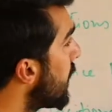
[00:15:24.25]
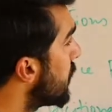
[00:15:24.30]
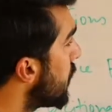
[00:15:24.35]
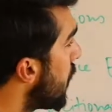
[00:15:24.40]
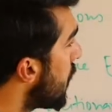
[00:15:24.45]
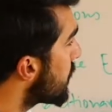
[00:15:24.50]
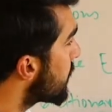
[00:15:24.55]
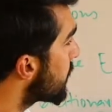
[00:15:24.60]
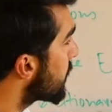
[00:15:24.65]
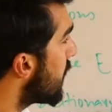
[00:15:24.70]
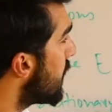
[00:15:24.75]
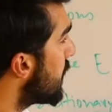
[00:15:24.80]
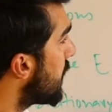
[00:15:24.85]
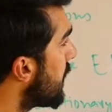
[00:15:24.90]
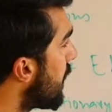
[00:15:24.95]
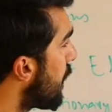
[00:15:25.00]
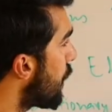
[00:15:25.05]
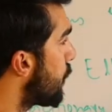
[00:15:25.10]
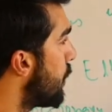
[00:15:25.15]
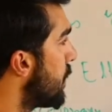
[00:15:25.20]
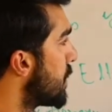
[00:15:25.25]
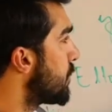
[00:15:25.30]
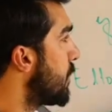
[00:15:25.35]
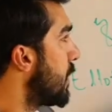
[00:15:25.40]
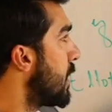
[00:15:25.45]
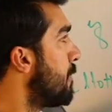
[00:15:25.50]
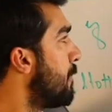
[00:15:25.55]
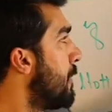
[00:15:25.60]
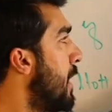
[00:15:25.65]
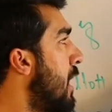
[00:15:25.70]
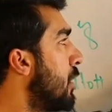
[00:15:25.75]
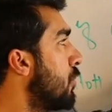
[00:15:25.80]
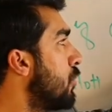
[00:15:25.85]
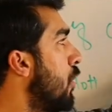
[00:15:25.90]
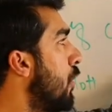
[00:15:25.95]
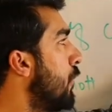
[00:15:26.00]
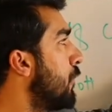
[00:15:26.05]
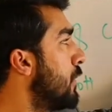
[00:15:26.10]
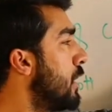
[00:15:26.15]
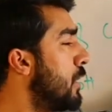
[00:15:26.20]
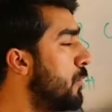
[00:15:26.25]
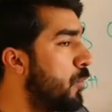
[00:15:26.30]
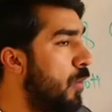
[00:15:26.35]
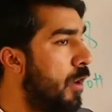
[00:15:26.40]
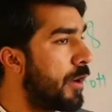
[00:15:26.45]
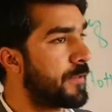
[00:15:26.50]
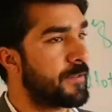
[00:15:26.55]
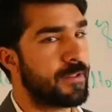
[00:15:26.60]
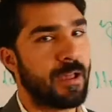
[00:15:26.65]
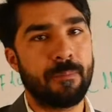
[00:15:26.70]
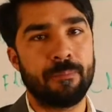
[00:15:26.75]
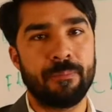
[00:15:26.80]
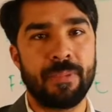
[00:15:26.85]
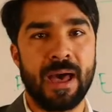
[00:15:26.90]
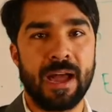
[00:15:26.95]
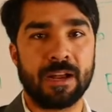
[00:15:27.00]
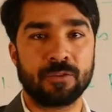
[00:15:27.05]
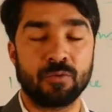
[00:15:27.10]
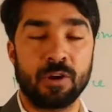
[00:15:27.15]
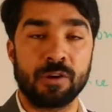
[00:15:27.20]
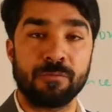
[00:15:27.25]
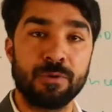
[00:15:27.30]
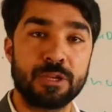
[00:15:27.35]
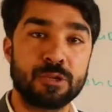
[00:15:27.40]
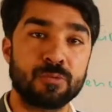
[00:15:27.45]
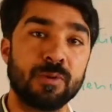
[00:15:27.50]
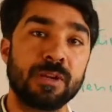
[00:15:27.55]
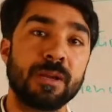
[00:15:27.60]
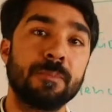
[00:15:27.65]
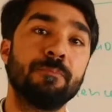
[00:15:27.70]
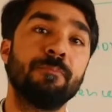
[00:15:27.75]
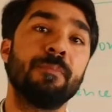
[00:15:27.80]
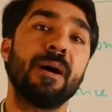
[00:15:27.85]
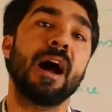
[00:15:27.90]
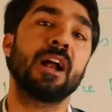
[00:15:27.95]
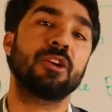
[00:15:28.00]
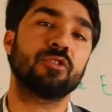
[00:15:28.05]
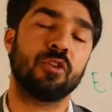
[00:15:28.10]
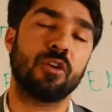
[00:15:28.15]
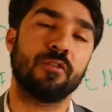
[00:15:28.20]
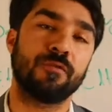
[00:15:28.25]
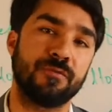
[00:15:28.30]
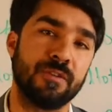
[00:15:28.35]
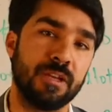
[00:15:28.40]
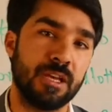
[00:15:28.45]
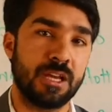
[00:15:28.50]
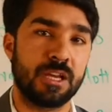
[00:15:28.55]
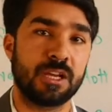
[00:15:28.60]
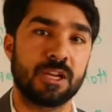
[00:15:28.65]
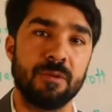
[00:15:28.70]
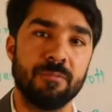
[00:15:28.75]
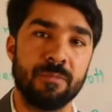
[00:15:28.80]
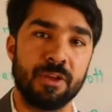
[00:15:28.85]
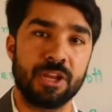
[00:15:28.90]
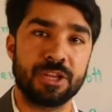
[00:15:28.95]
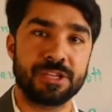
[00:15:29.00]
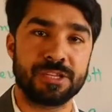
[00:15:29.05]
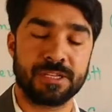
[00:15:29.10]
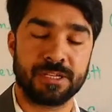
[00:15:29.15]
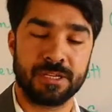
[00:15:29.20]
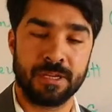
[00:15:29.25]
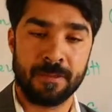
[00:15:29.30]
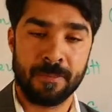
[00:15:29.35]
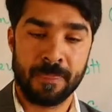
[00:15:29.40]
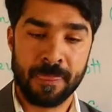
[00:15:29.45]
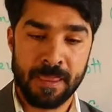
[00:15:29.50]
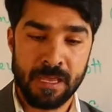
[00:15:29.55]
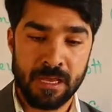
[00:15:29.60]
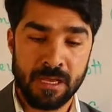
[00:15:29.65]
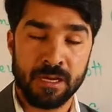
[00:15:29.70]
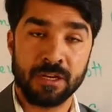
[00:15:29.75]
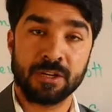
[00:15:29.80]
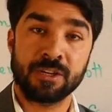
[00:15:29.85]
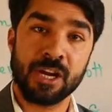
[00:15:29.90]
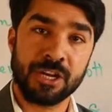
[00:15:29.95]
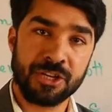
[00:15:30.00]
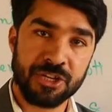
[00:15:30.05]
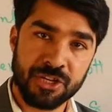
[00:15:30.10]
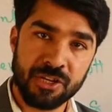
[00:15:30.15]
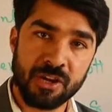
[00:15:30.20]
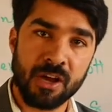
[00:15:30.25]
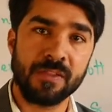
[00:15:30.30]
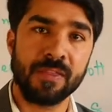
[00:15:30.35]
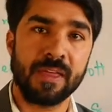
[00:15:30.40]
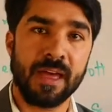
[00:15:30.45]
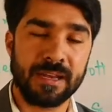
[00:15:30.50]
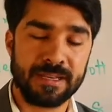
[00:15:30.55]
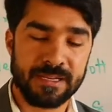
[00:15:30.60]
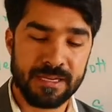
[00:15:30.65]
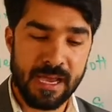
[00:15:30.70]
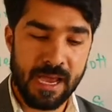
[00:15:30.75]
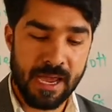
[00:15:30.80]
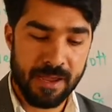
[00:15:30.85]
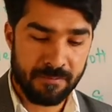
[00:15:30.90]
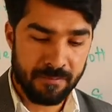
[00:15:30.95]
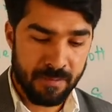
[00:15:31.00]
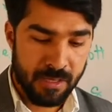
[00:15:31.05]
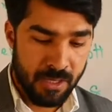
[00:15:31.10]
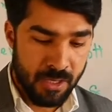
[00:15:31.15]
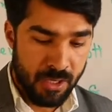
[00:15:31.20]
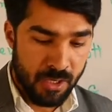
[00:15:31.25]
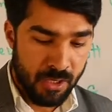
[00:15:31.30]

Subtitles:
those countries which were a part of the Warsaw Pact or which were a part of the communist Russia at that time,